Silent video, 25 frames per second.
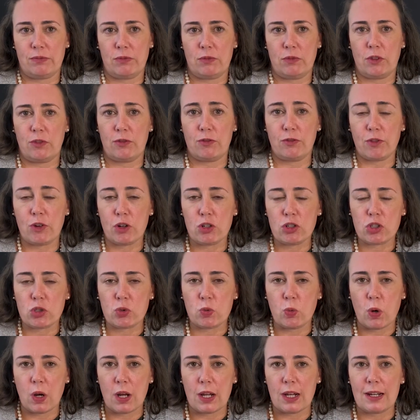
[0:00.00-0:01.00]
The
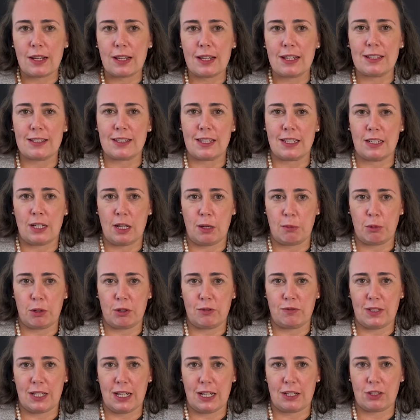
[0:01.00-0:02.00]
first one is the number
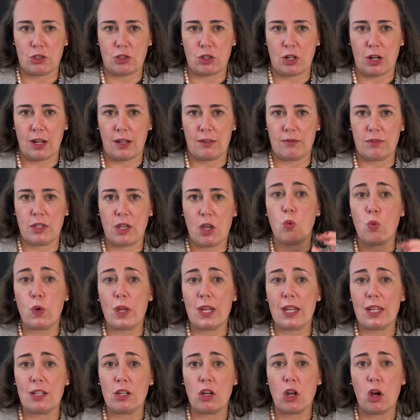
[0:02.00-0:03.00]
of test drives.
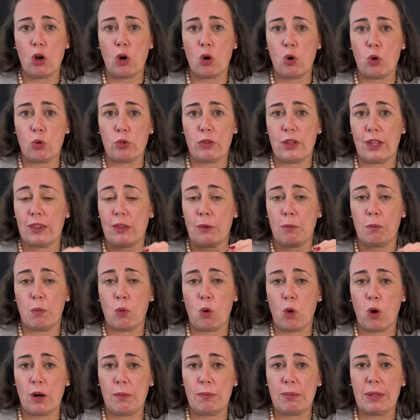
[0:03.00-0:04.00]
We know that the
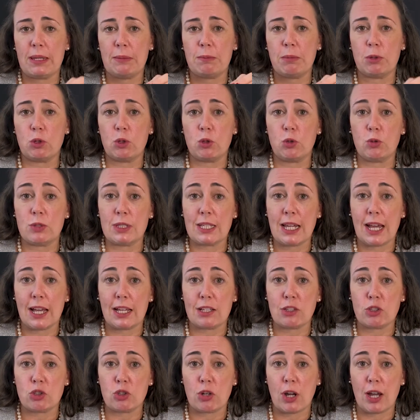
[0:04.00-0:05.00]
more people who
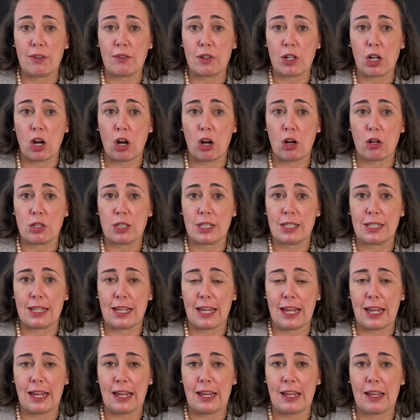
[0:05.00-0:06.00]
test drive a car
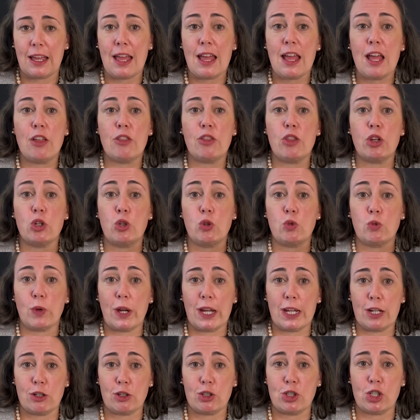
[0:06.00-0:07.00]
today, the
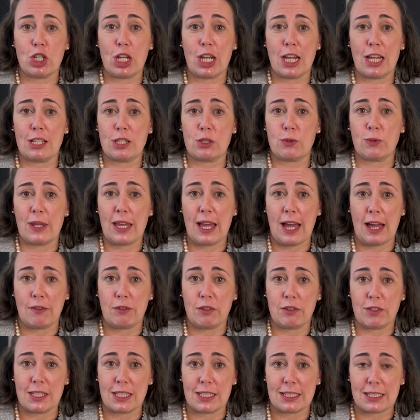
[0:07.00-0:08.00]
greater chance we have
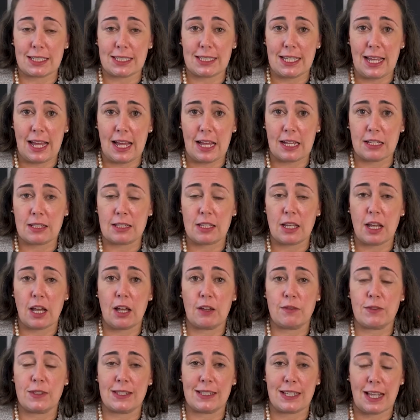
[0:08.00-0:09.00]
of success
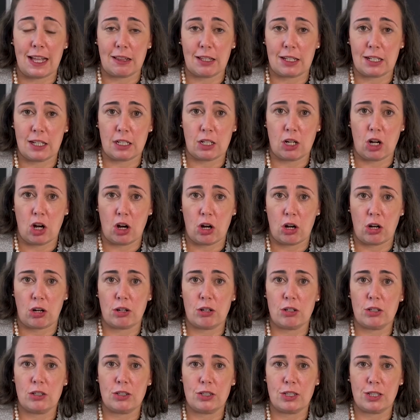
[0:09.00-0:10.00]
of selling a car
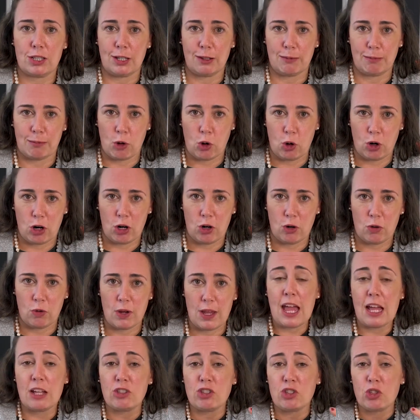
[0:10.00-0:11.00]
tomorrow.
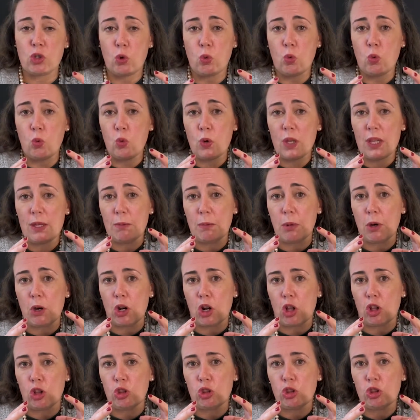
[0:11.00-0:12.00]
And so we put
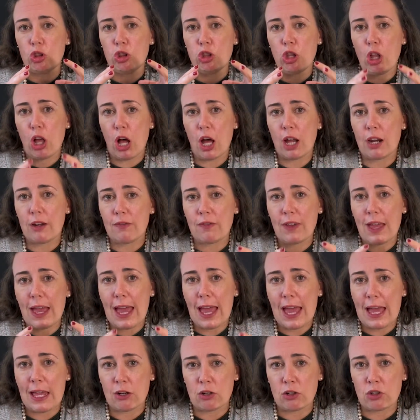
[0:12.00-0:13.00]
a lot of
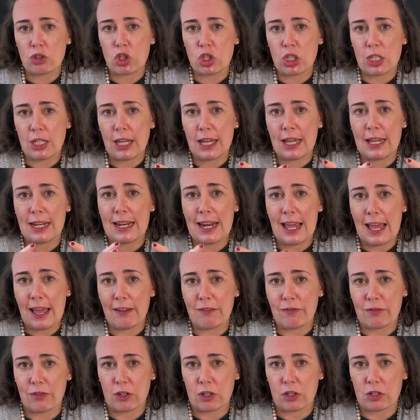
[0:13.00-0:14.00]
energy and
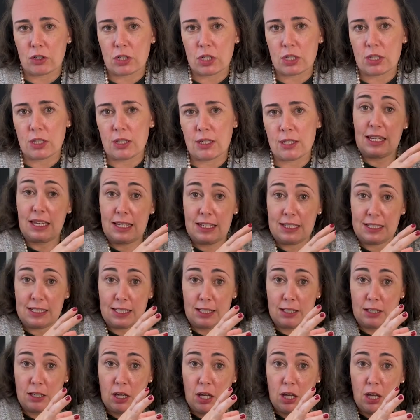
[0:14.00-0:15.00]
effort
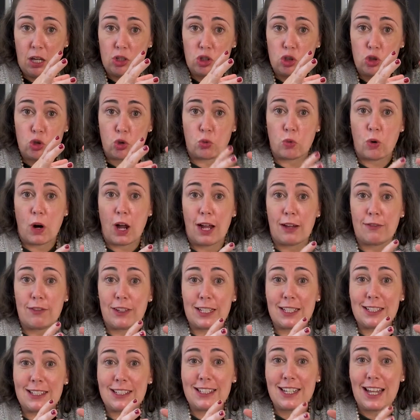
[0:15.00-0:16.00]
into
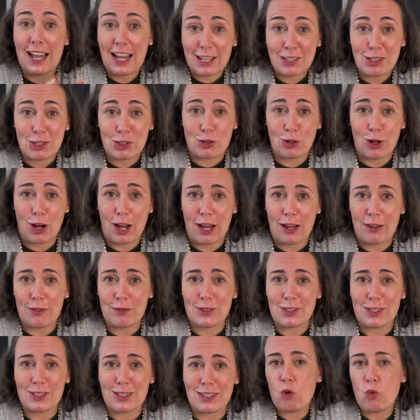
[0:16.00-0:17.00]
driving test
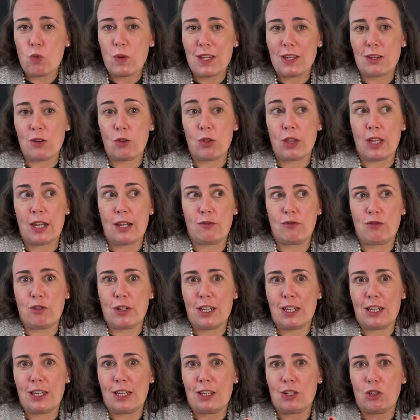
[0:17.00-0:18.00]
drives. We know that if
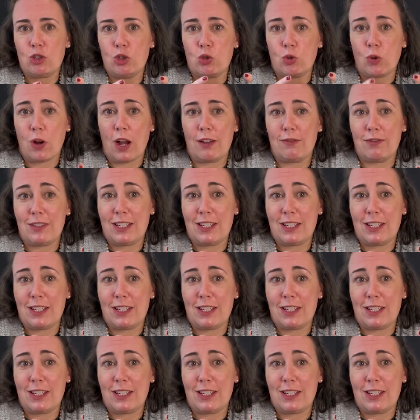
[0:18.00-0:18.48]
we drive